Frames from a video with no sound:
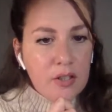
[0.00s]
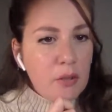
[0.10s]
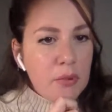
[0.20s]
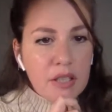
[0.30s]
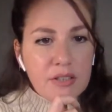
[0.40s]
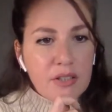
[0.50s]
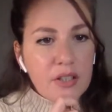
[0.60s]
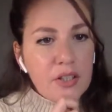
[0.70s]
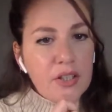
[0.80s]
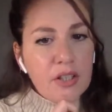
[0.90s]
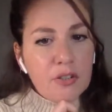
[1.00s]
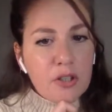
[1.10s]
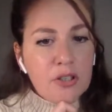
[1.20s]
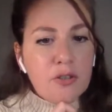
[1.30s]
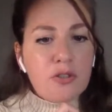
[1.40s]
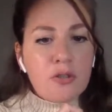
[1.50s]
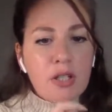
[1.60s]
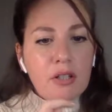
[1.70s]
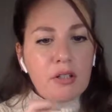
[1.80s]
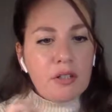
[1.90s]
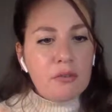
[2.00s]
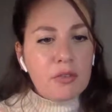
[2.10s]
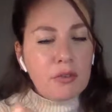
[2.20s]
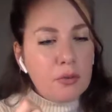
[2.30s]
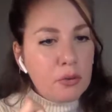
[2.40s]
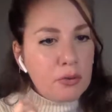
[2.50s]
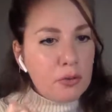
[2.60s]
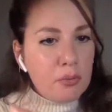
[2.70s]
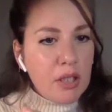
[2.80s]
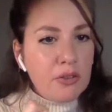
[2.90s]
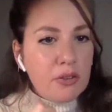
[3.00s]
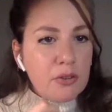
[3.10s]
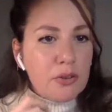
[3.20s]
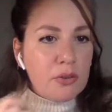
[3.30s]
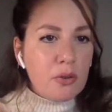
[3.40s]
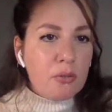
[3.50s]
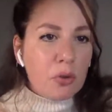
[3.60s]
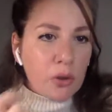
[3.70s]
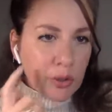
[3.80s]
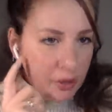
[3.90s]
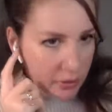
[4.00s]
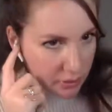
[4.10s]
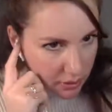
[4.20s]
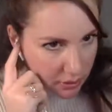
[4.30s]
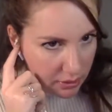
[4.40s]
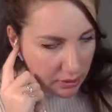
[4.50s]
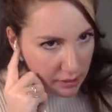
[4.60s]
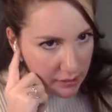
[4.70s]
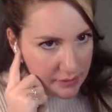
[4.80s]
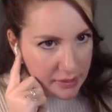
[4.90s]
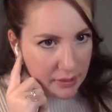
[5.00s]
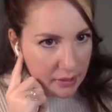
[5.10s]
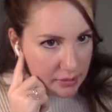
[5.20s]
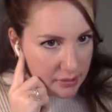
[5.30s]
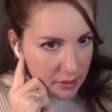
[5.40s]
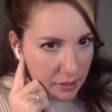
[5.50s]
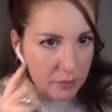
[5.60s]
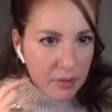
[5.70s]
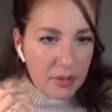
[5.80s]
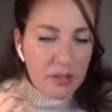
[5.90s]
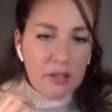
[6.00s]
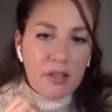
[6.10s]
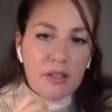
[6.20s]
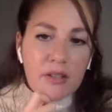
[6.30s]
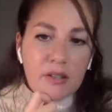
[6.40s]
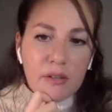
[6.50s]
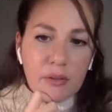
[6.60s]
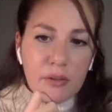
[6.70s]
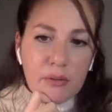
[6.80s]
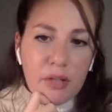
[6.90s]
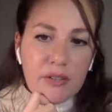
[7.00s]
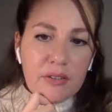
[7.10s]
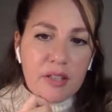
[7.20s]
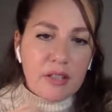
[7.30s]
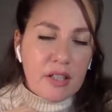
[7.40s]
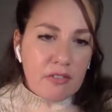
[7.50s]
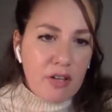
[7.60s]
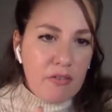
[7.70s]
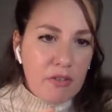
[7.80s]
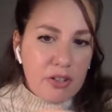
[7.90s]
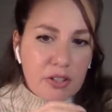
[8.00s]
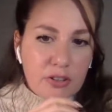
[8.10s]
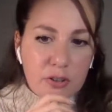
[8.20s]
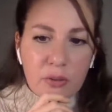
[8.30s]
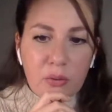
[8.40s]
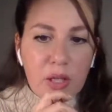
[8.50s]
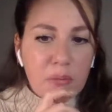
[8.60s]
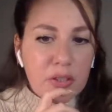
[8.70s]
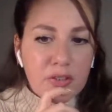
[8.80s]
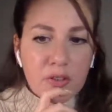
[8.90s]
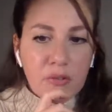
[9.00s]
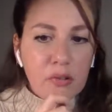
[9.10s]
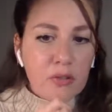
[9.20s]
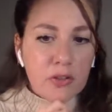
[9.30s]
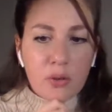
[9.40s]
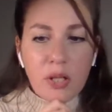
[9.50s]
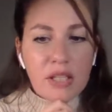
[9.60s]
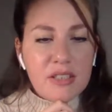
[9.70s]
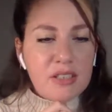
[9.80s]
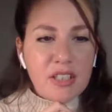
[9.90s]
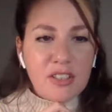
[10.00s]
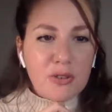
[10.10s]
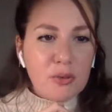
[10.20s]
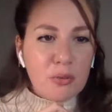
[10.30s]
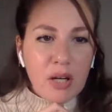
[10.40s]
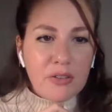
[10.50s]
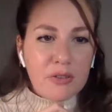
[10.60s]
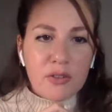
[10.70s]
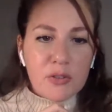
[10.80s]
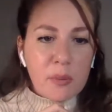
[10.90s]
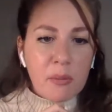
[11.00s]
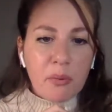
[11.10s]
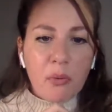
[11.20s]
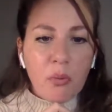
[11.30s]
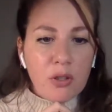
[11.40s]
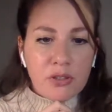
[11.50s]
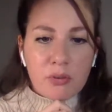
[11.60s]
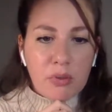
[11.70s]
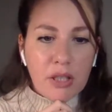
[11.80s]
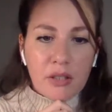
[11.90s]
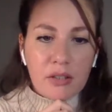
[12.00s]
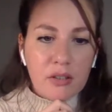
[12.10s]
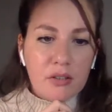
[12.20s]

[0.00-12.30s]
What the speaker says: No, but that's a good thing. Try to trigger them to meet you, to know more, like I said last time. Rather than give everything straight away. But you know what? Don't hesitate to write to those people once a week.